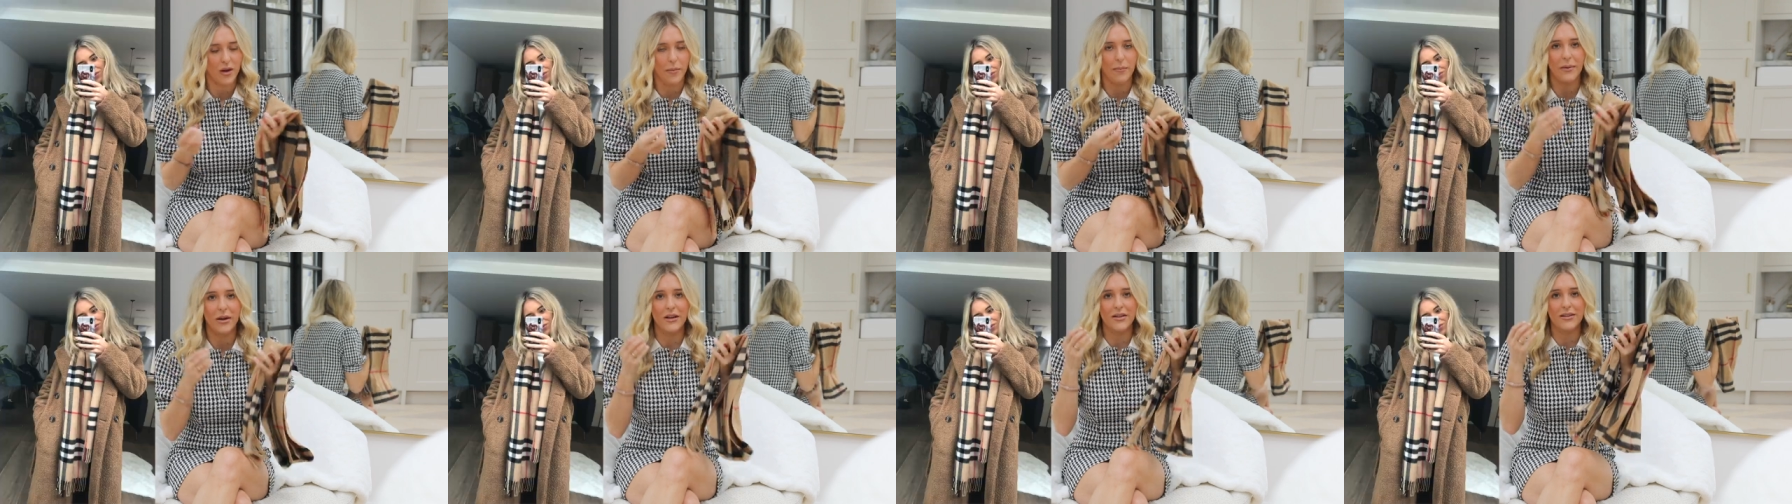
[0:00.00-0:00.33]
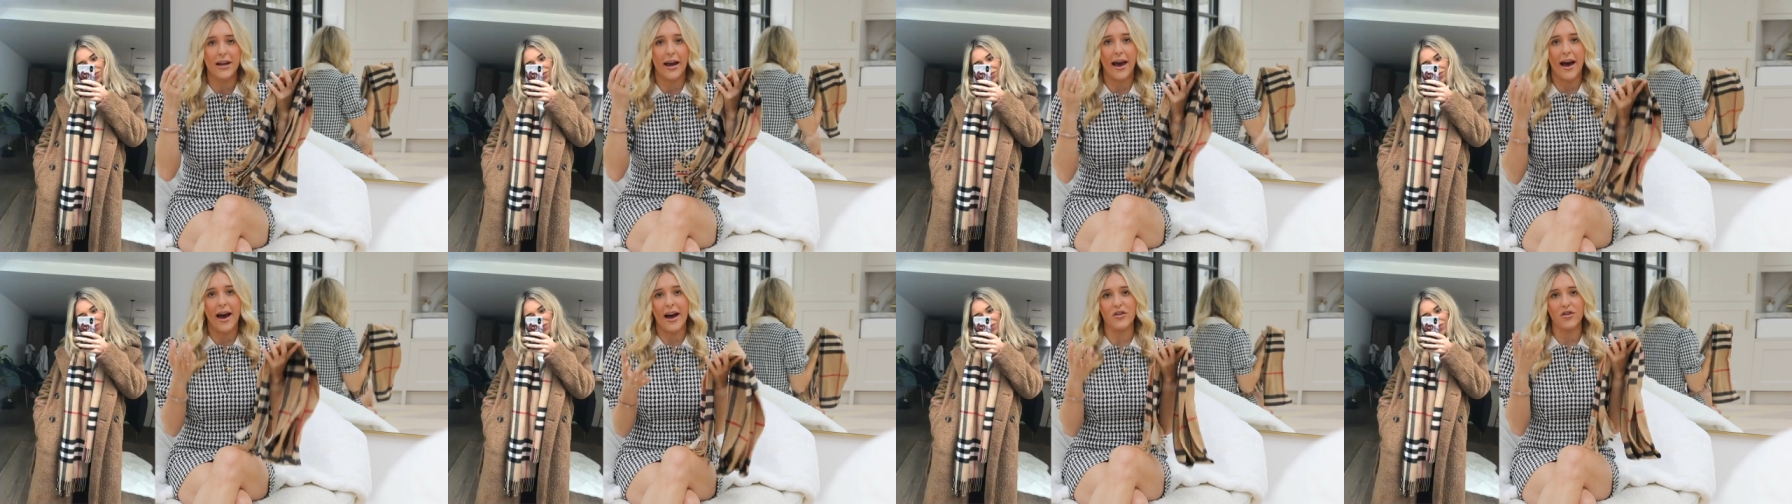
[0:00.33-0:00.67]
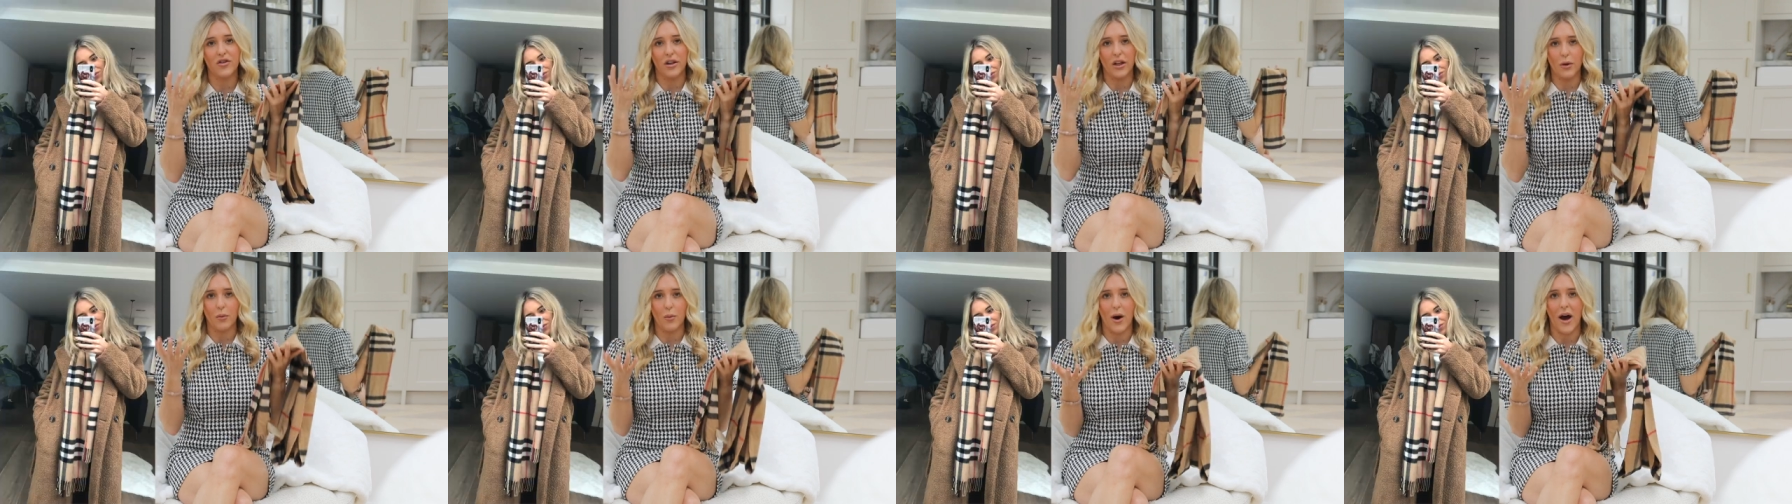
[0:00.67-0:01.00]
them because I
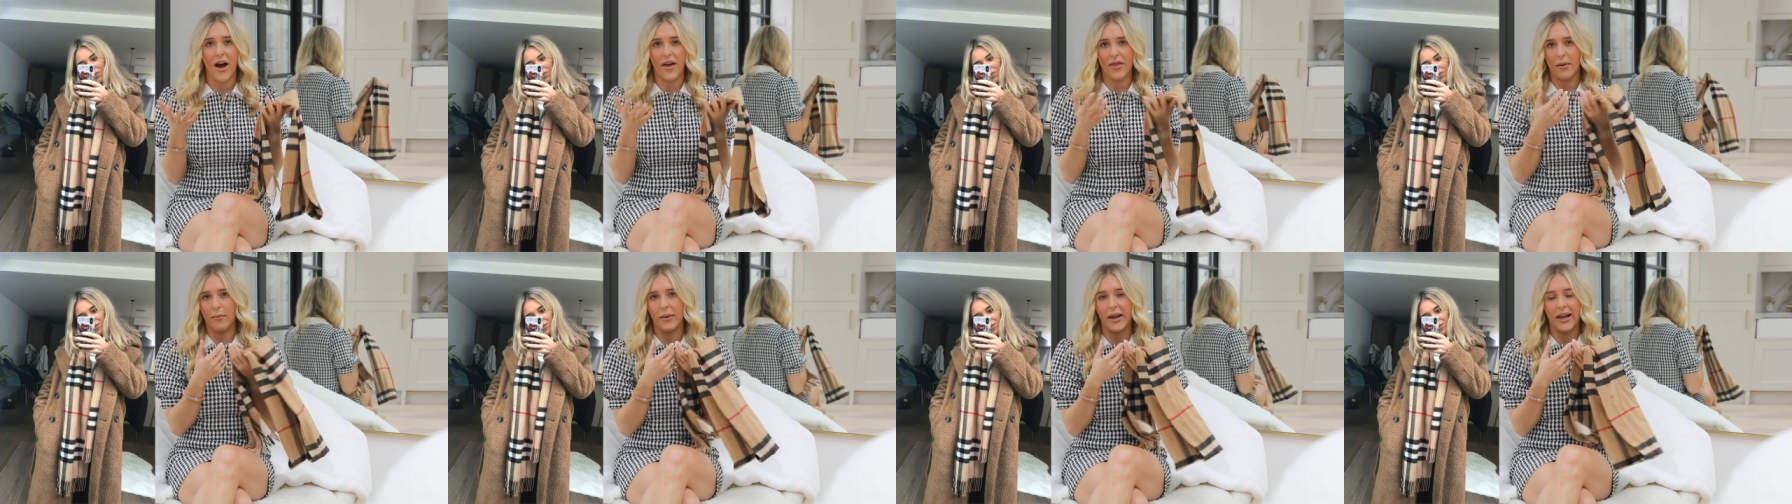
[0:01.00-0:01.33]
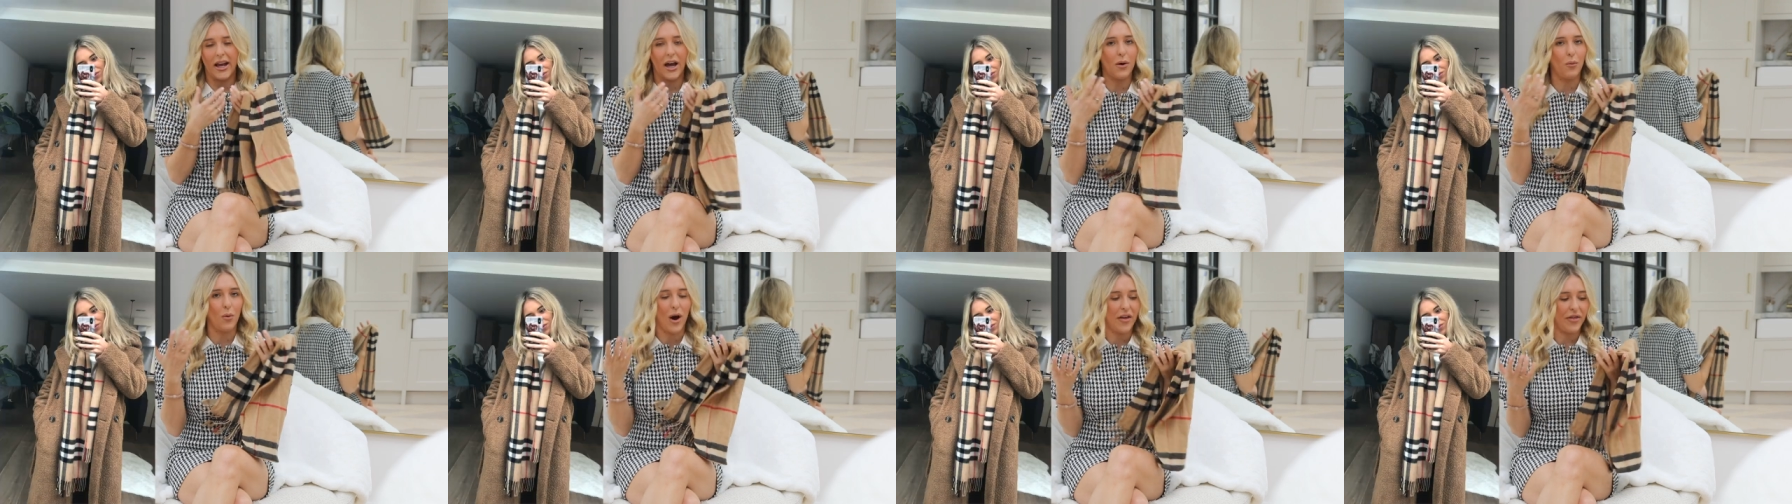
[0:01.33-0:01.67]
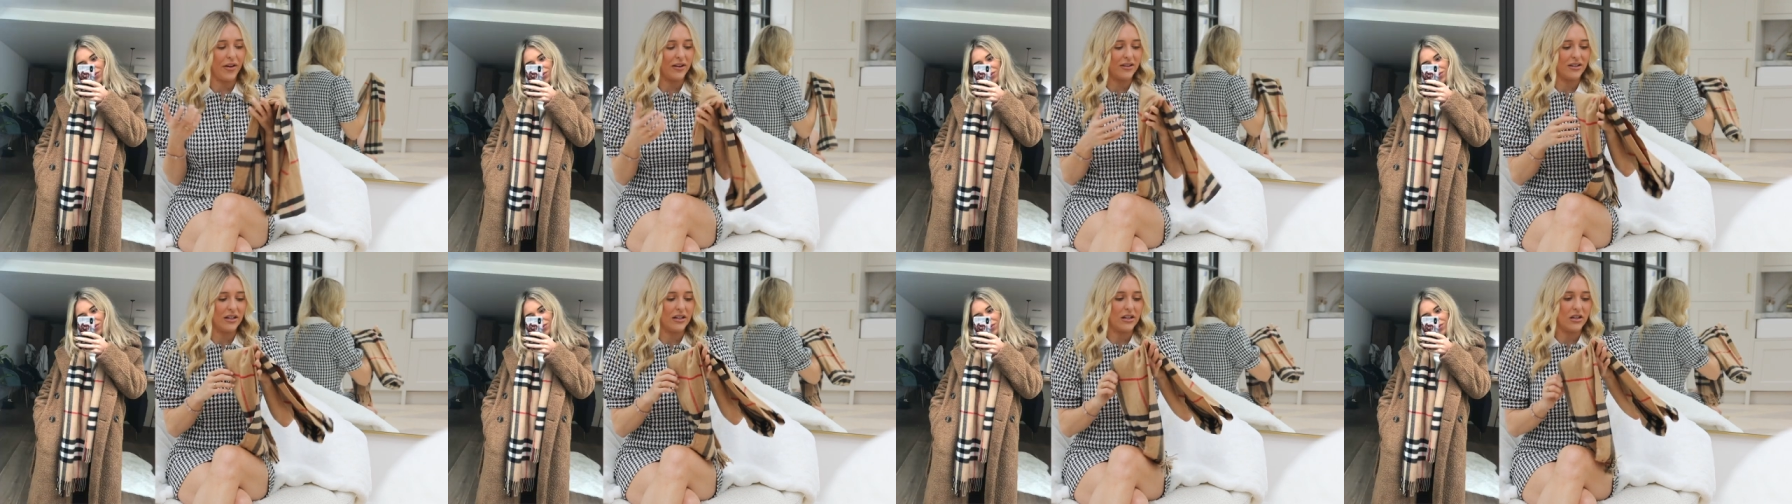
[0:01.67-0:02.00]
actually wear them. Like, I wear
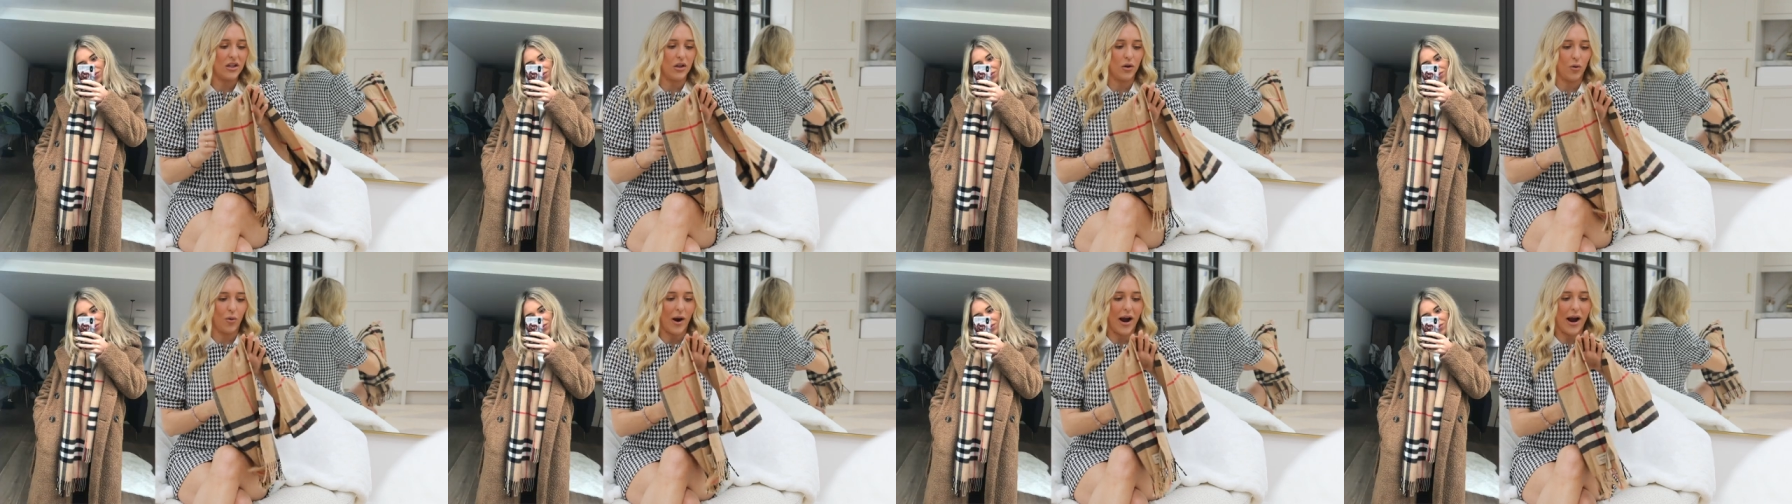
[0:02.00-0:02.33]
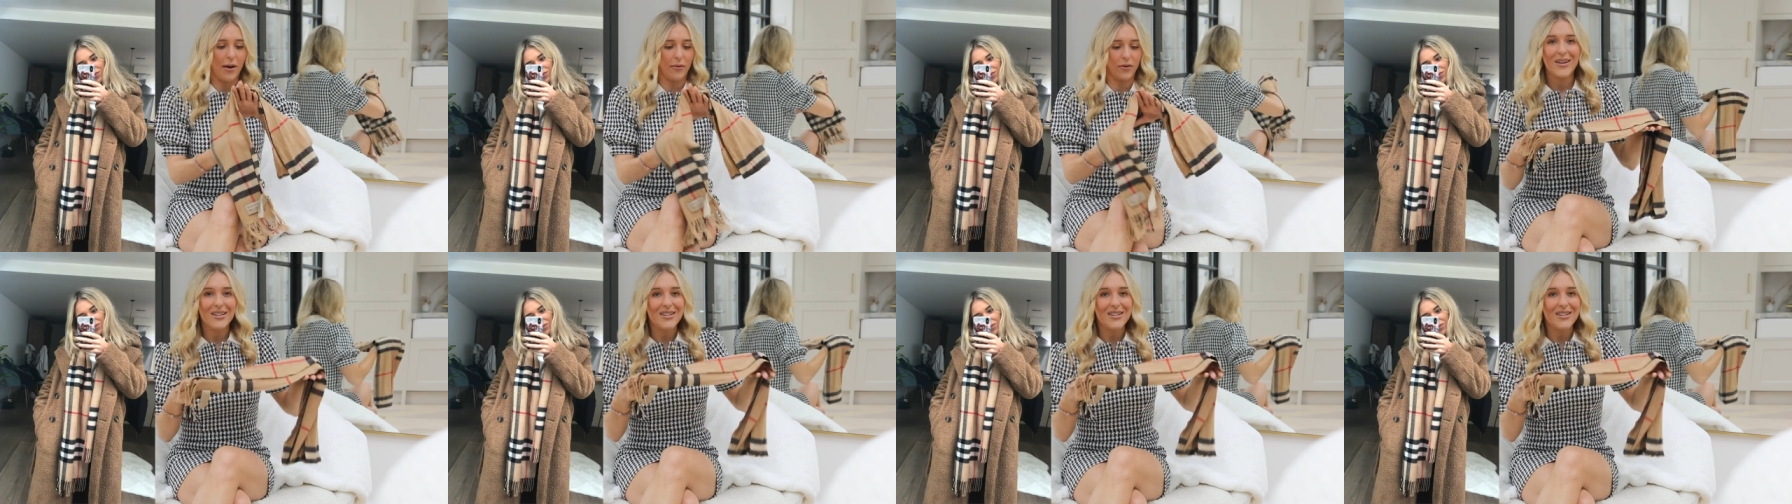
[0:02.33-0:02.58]
things into the ground.